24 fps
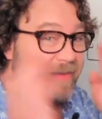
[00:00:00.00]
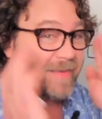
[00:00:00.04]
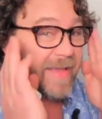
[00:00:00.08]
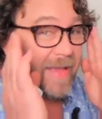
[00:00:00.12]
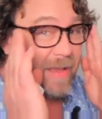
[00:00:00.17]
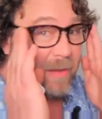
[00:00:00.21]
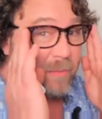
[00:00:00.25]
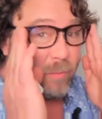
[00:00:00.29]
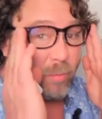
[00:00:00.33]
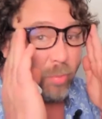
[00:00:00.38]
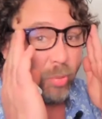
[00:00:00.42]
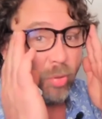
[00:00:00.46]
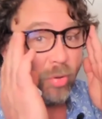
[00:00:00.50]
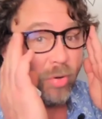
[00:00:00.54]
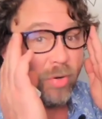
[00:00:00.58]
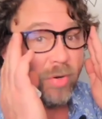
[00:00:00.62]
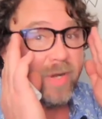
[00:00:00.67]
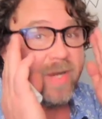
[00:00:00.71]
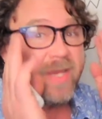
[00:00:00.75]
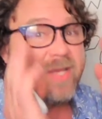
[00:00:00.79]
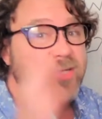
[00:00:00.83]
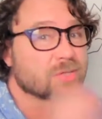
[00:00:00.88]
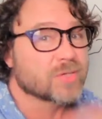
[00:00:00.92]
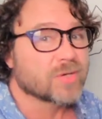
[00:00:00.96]
I'm
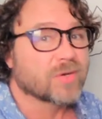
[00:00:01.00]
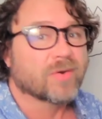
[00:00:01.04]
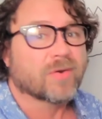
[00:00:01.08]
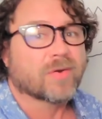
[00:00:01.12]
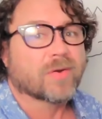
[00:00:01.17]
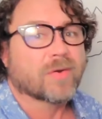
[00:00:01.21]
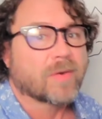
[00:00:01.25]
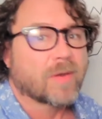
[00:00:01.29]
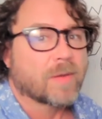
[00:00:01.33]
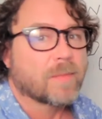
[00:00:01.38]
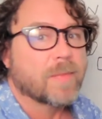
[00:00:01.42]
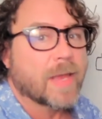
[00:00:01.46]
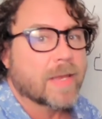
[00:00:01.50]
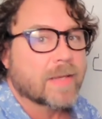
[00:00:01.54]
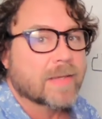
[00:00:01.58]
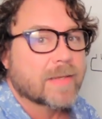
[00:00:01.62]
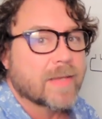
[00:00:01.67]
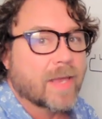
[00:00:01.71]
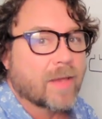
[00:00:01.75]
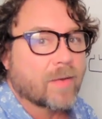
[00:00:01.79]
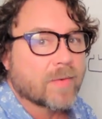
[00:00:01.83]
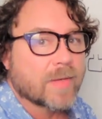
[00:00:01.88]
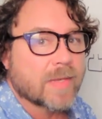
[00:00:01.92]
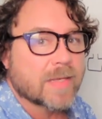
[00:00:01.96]
pretty sure about
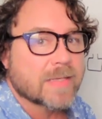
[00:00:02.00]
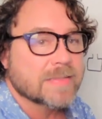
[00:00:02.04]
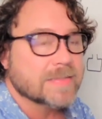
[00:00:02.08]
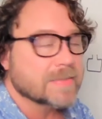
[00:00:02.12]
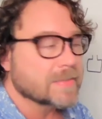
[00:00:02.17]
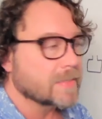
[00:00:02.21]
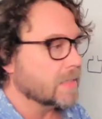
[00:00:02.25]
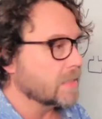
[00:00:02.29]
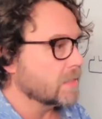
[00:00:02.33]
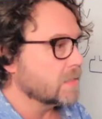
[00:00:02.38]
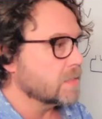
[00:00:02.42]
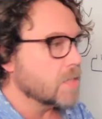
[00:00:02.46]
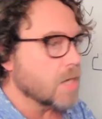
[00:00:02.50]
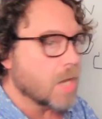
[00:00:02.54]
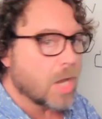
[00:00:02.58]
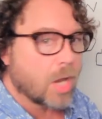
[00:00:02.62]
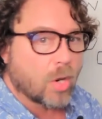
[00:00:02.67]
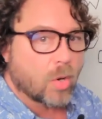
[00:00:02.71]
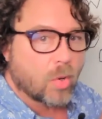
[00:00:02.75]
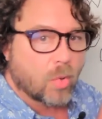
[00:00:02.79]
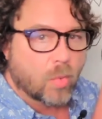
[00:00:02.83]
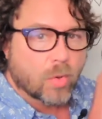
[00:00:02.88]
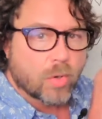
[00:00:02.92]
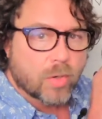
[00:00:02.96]
that one. That's like
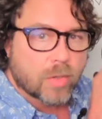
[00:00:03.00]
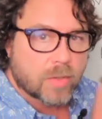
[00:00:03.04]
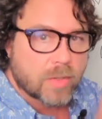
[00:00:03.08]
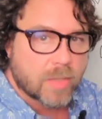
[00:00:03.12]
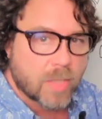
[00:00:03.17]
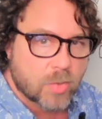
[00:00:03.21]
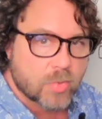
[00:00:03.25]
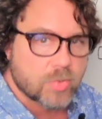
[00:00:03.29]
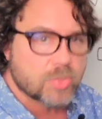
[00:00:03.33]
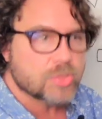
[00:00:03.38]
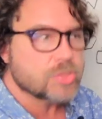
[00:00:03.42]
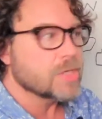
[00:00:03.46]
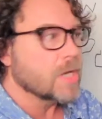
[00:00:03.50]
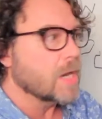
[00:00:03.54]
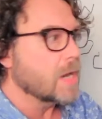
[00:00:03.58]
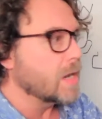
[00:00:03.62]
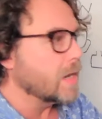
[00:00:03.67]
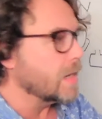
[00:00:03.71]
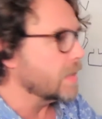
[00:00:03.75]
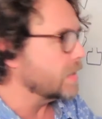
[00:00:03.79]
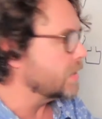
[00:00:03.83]
no or no shot,